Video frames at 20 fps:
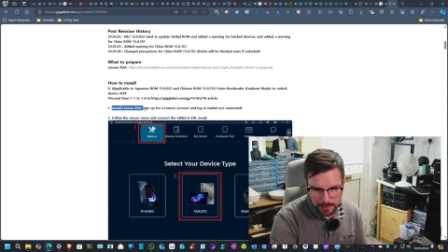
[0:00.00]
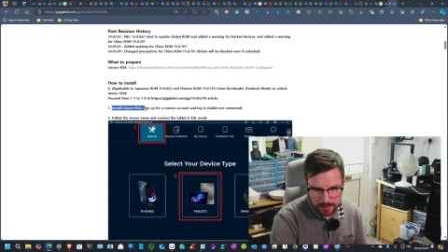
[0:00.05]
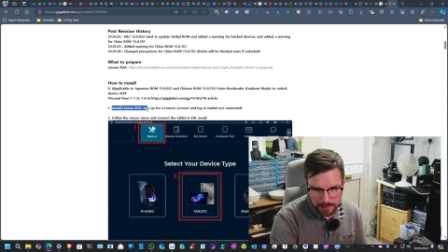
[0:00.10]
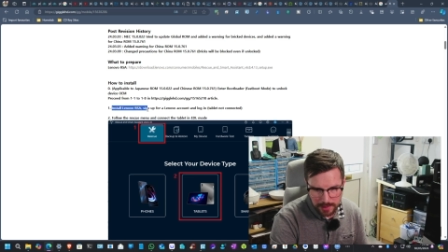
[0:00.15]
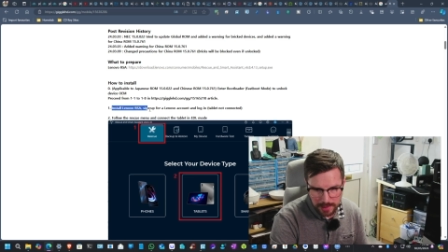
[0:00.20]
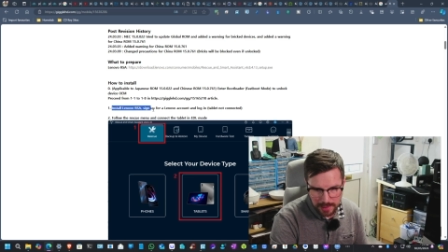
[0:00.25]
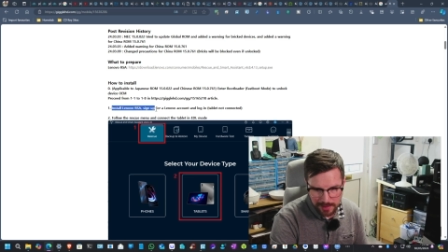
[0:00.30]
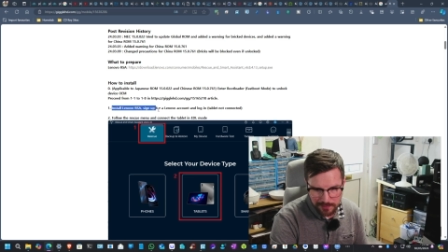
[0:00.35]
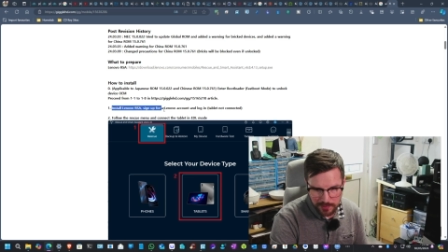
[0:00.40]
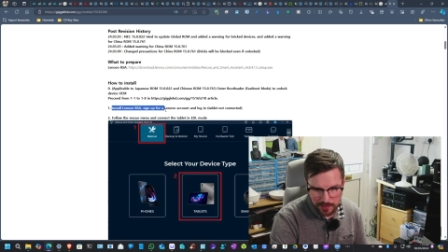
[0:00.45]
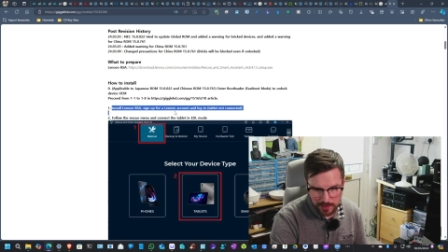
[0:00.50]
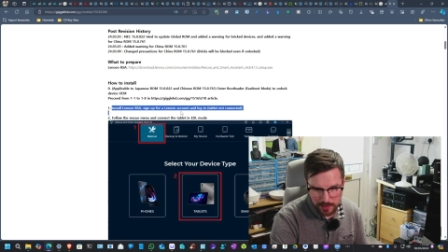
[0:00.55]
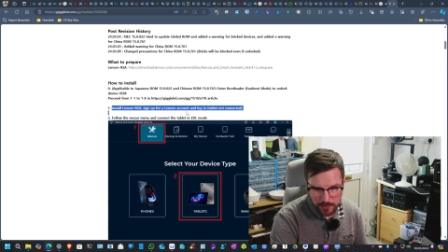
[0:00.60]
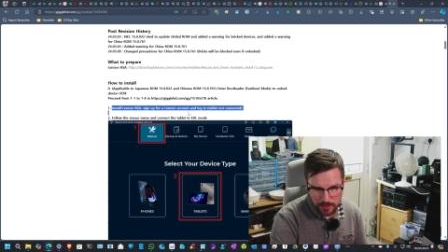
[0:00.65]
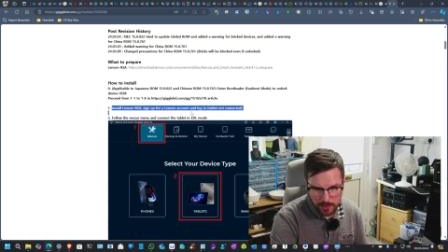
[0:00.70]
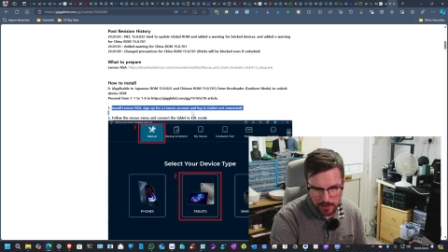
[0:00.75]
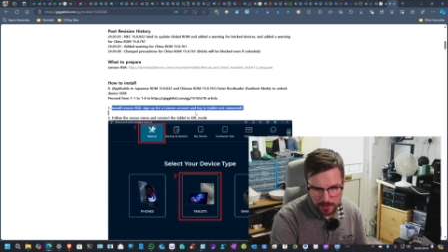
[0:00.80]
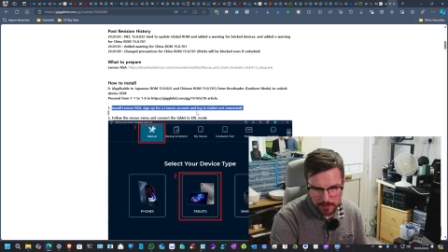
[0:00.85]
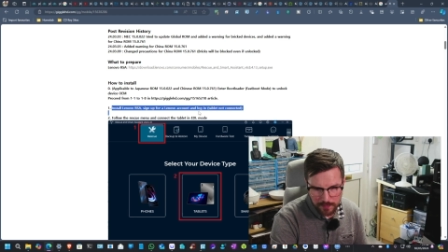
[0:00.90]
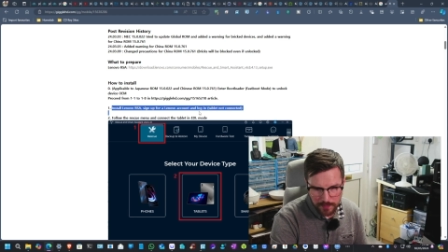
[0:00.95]
have a
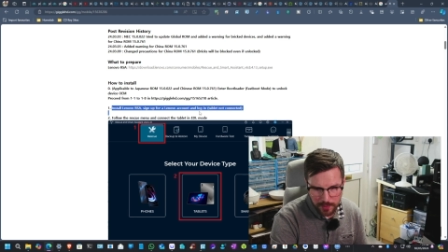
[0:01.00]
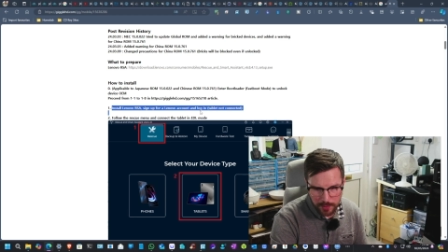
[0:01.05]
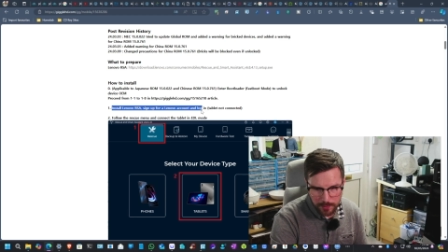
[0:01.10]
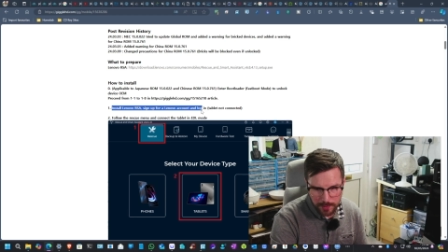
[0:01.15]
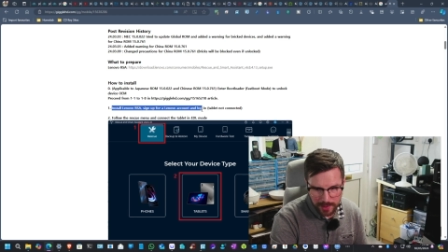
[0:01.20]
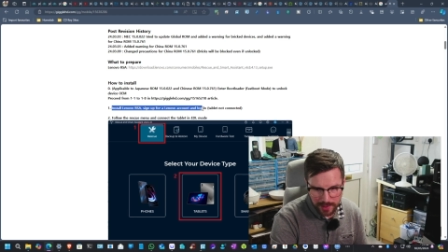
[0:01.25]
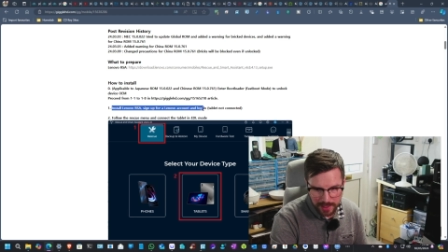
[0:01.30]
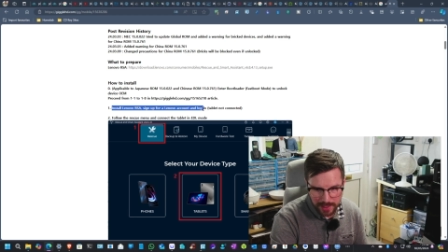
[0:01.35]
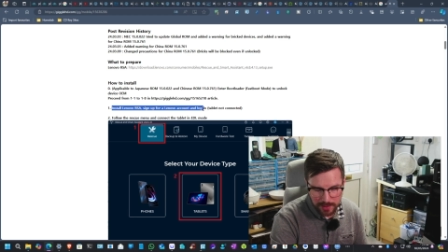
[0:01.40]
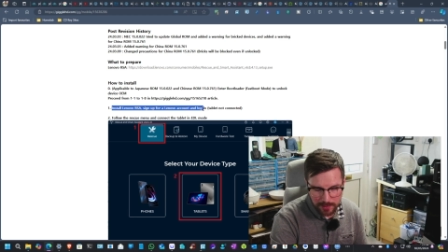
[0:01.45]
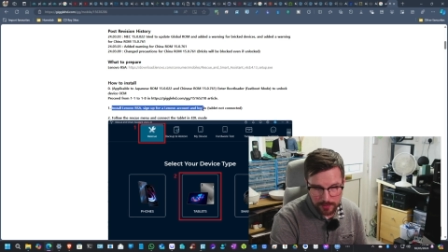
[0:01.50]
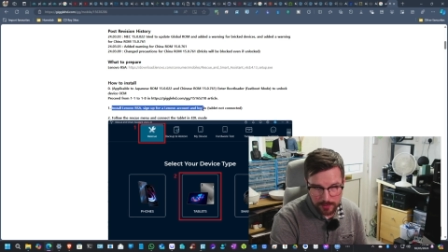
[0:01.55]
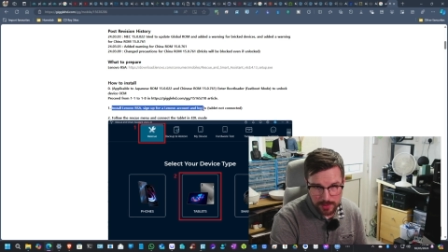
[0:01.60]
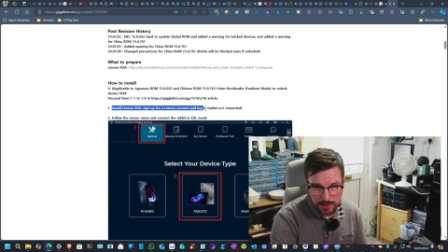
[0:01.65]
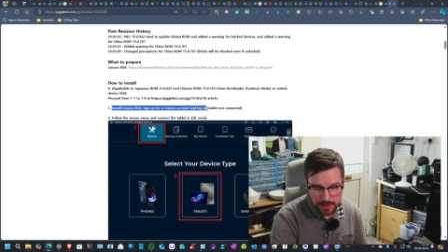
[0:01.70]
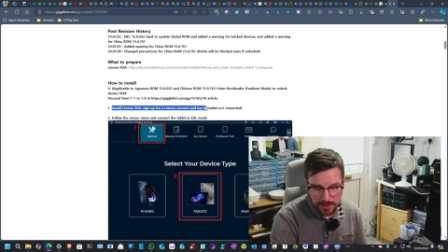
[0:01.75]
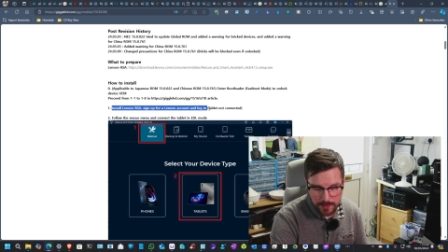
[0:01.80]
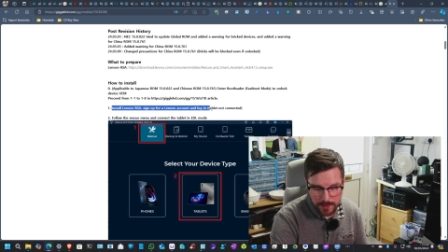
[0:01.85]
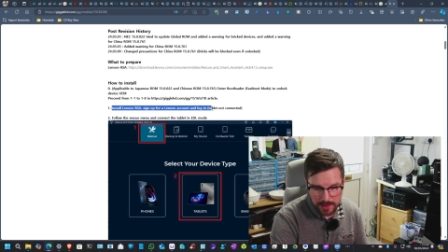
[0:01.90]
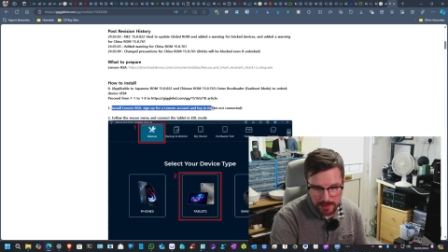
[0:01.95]
Lenovo account
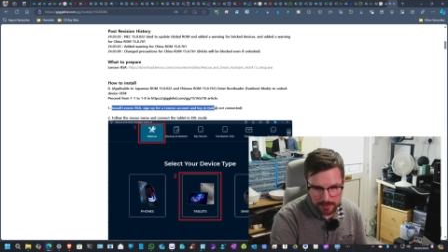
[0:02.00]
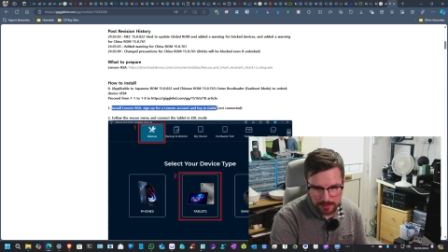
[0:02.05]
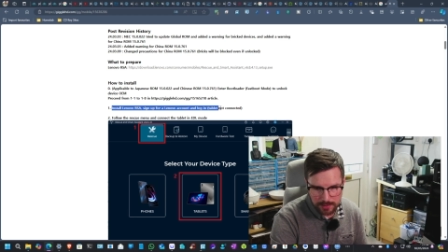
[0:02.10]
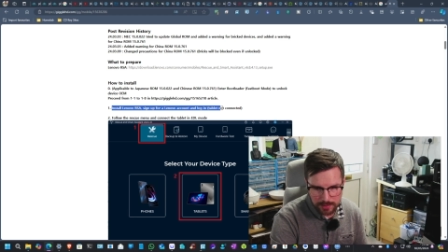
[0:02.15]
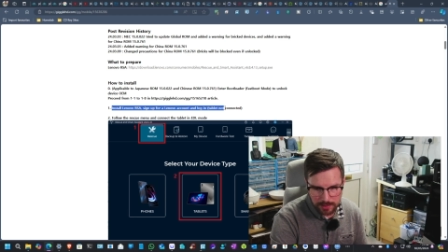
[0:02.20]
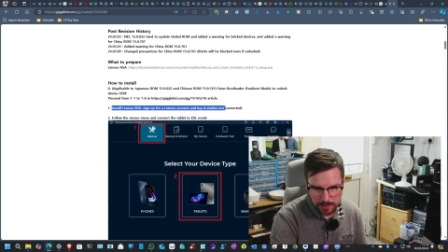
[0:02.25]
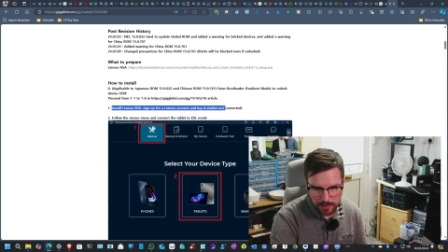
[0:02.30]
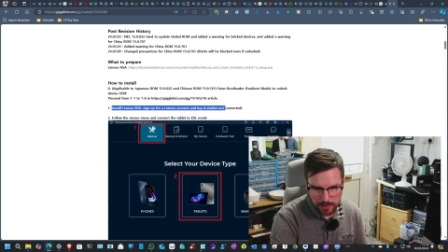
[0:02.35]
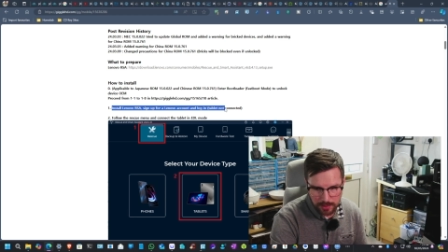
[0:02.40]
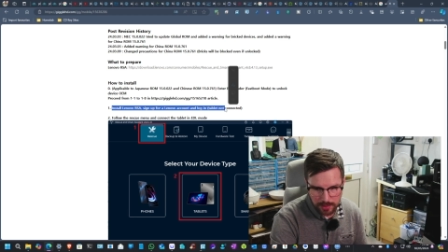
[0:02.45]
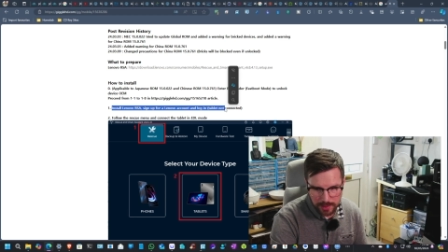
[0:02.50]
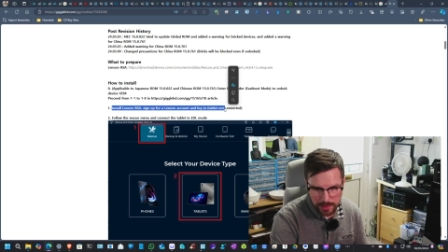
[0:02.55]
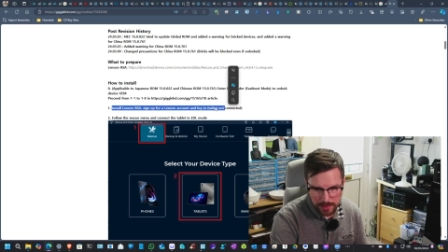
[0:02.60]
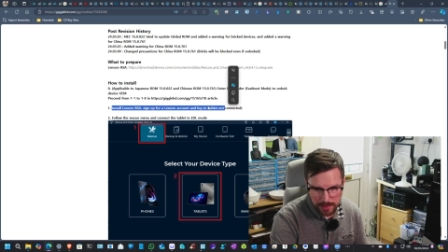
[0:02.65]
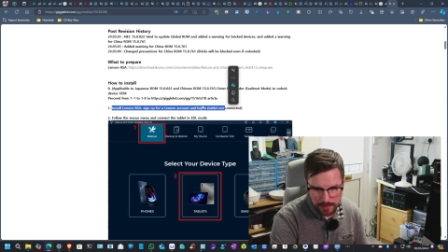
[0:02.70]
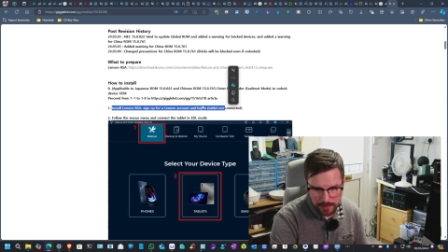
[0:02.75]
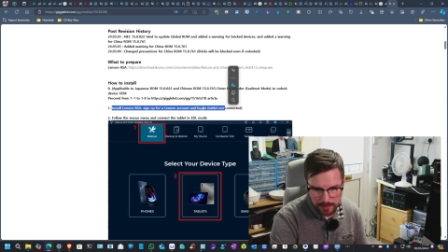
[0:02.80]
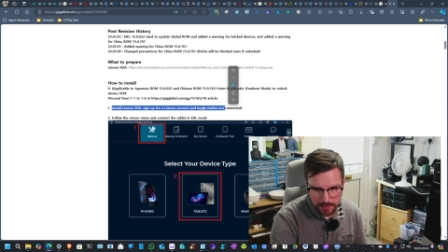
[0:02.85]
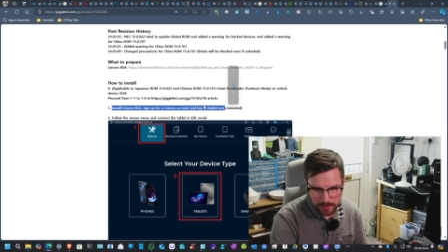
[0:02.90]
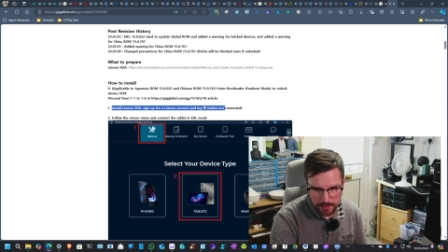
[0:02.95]
as well to log in.